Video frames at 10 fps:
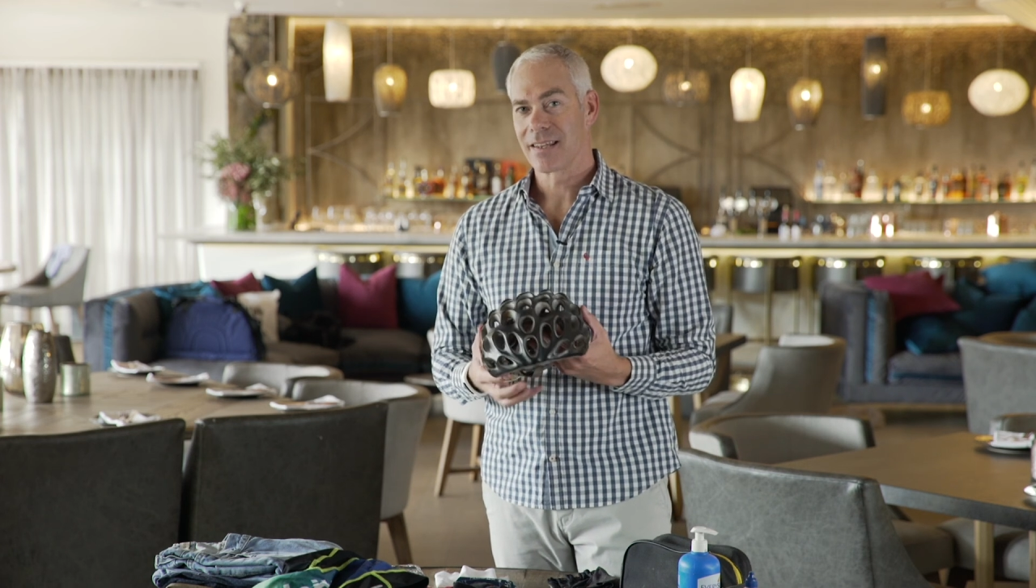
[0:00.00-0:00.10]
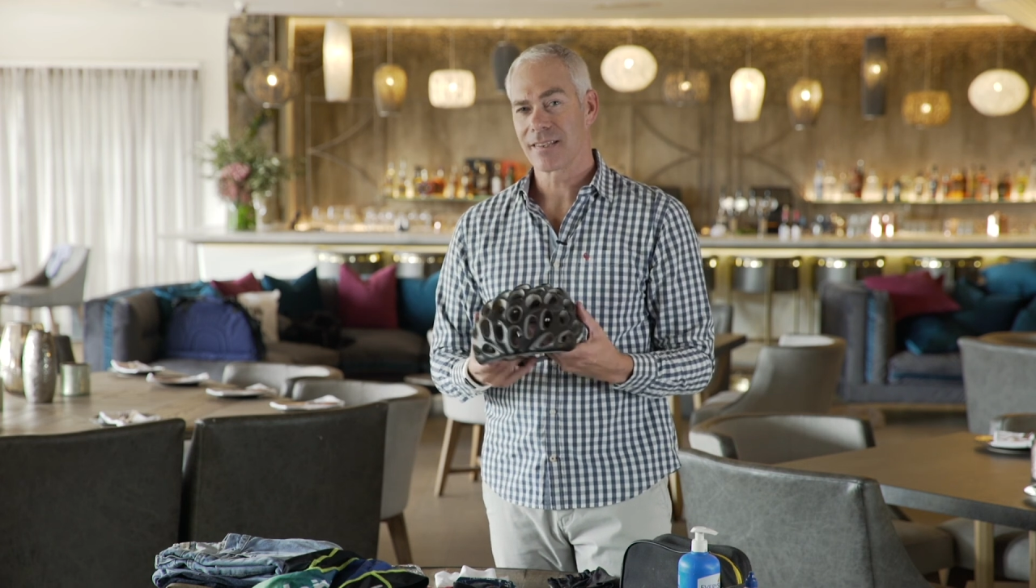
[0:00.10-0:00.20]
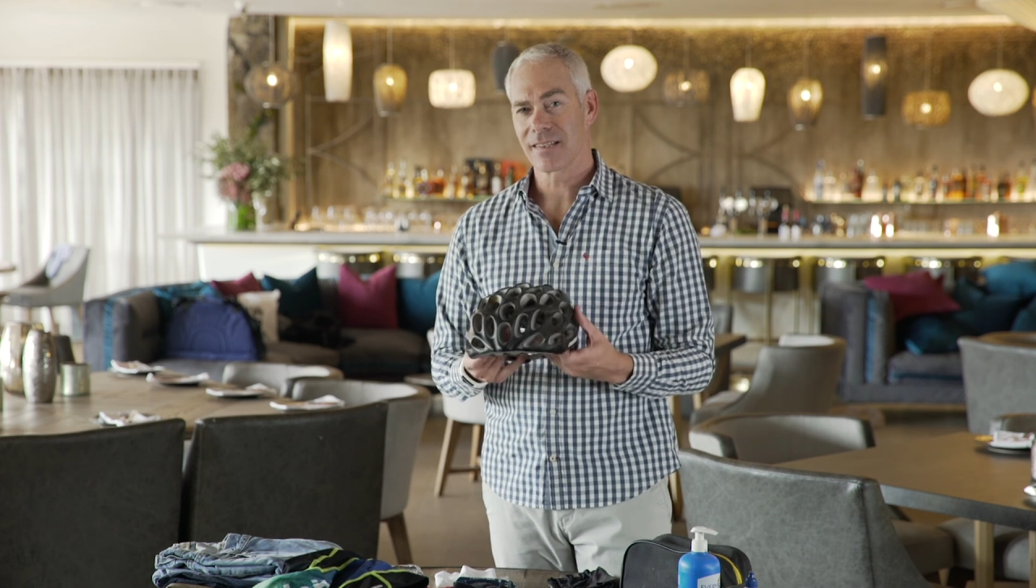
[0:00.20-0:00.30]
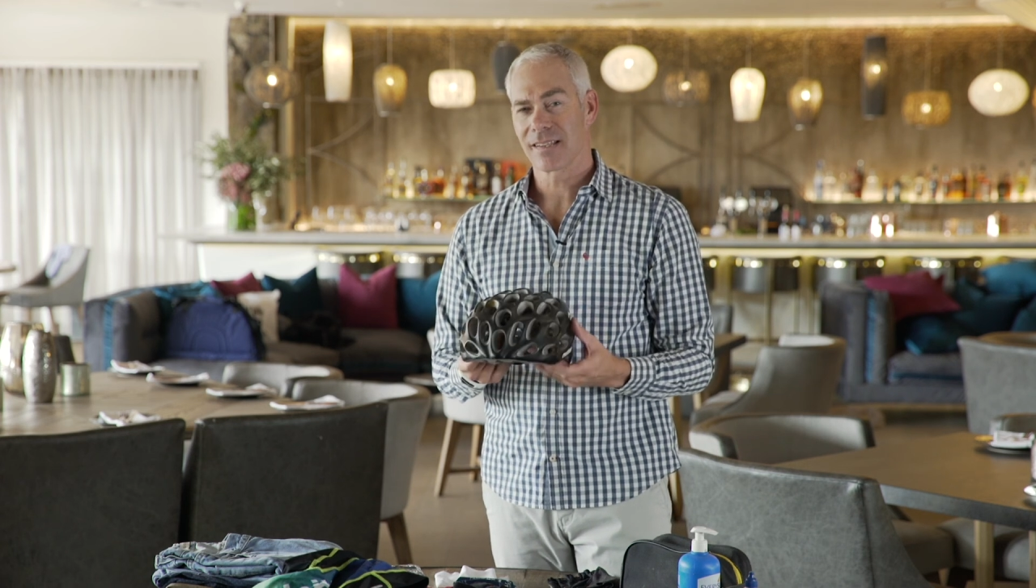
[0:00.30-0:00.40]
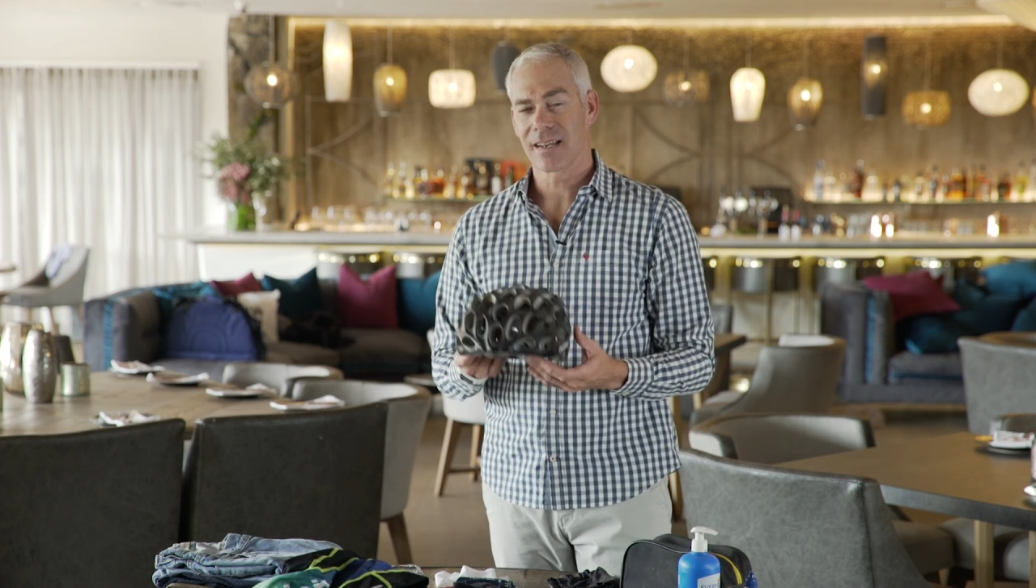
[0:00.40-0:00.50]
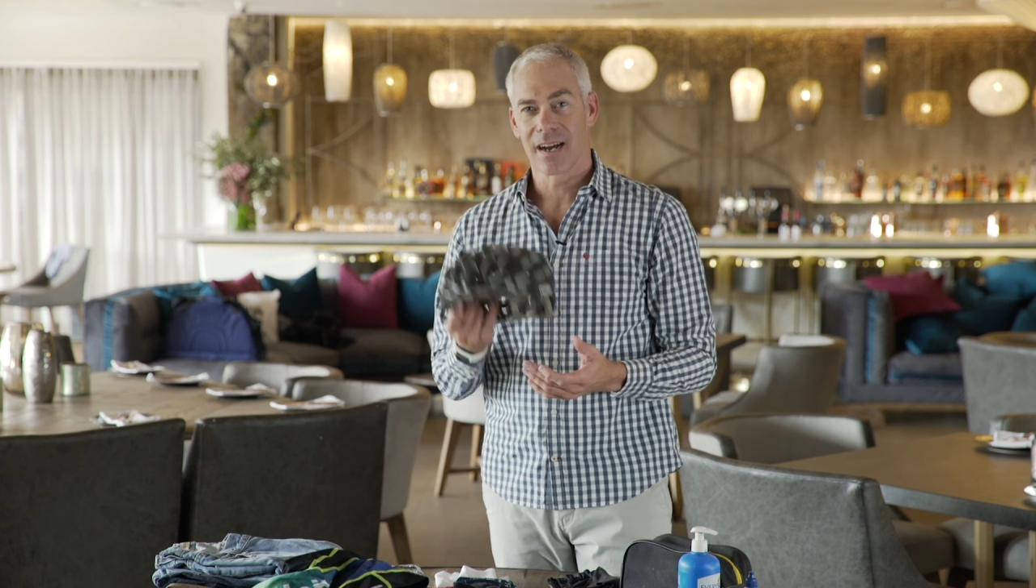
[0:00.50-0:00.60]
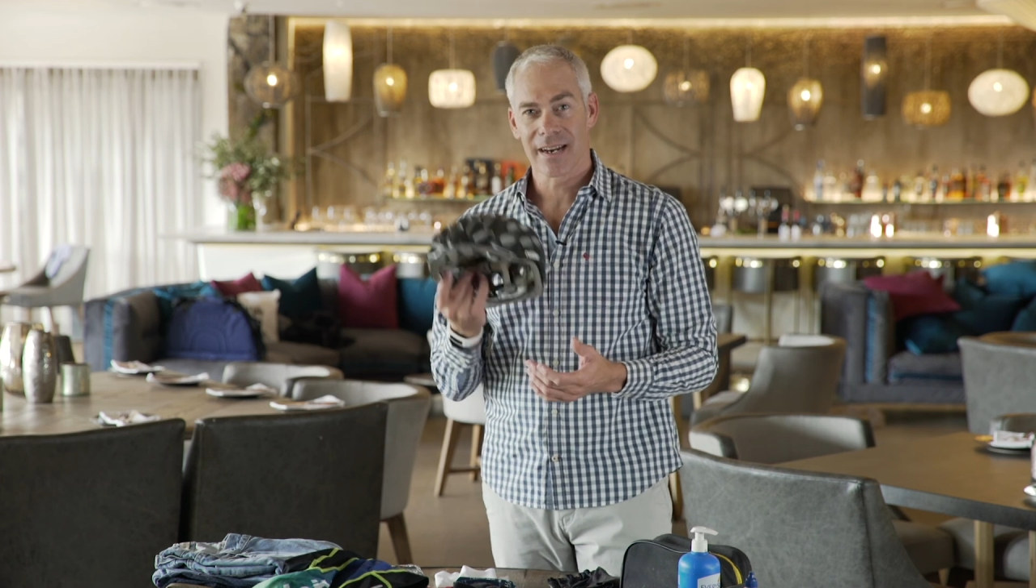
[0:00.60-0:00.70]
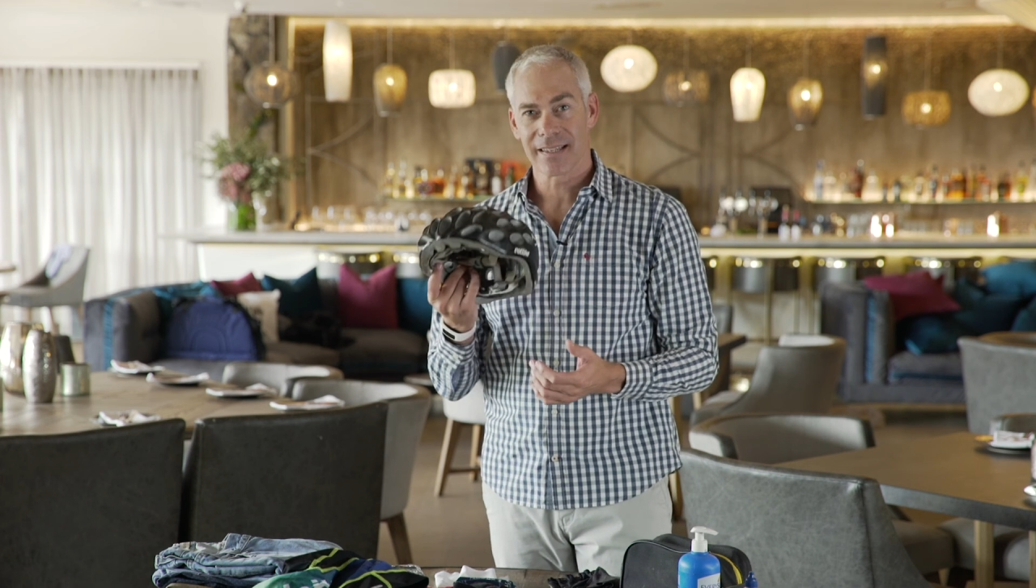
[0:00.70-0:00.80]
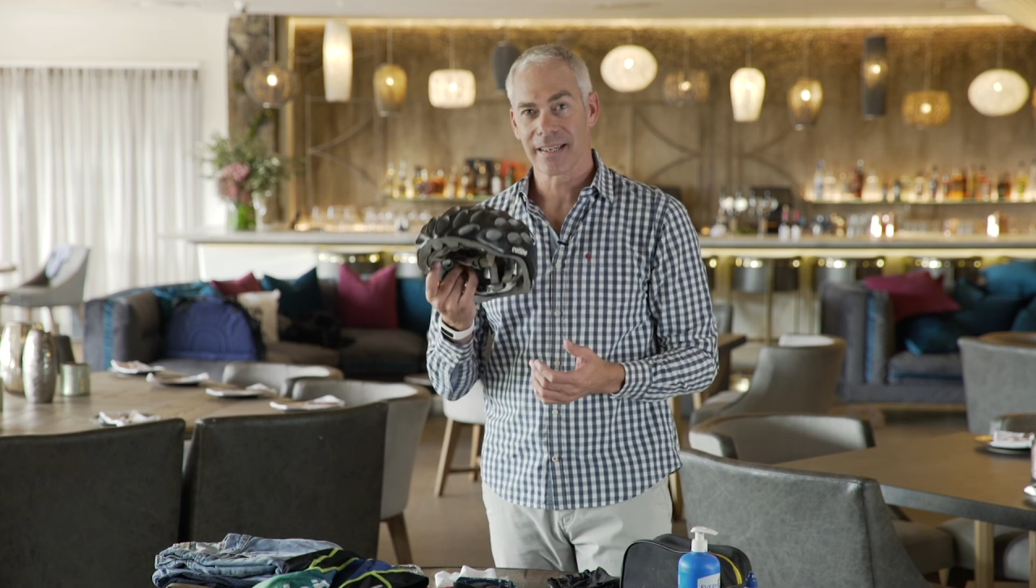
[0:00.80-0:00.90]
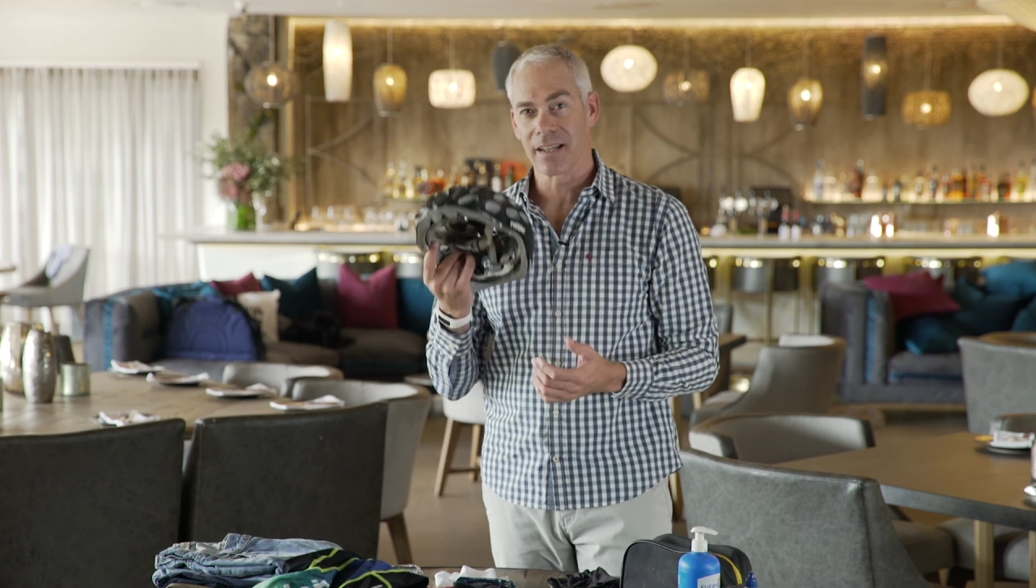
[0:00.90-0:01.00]
this is the
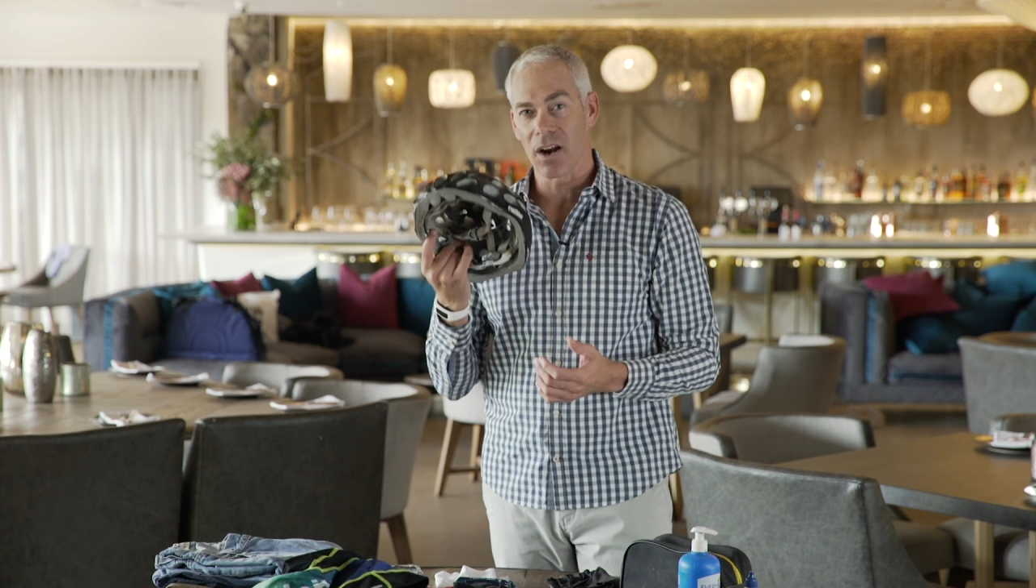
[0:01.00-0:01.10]
kind of thing